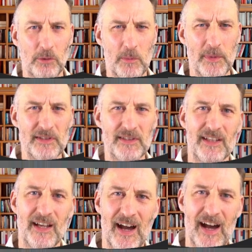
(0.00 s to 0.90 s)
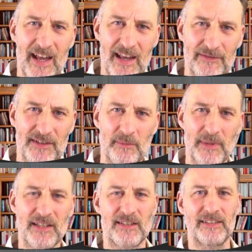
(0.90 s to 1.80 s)
Hey Romans, I have some
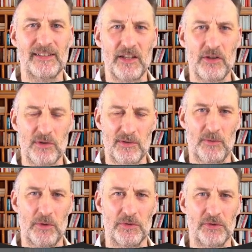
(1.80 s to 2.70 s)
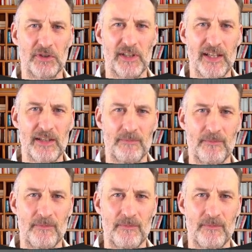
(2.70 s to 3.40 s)
exciting news for you today.